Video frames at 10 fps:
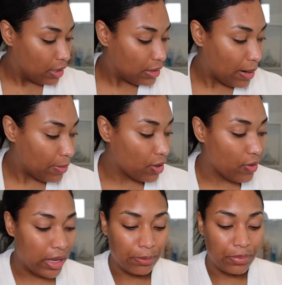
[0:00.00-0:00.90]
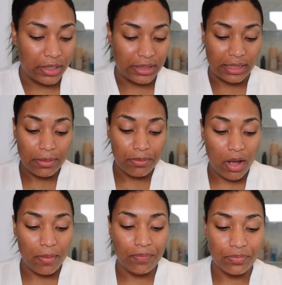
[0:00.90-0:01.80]
Then I'm gonna go ahead and put the lip
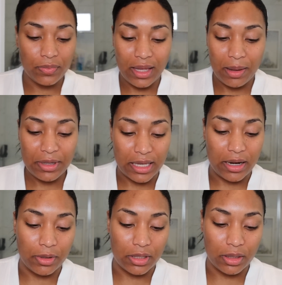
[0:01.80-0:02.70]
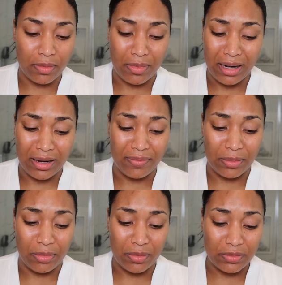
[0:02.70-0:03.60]
balm. I'm excited about the lip balm. I love
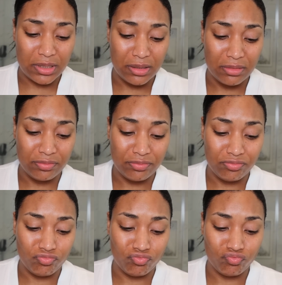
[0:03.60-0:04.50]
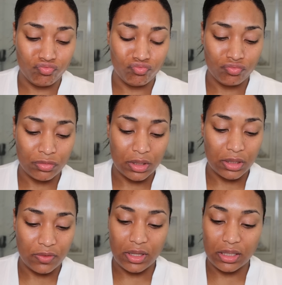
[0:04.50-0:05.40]
lip balms.
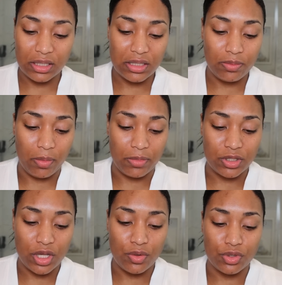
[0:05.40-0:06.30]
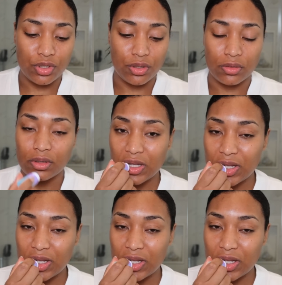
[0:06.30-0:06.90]
I feel like this lip balm is huge too.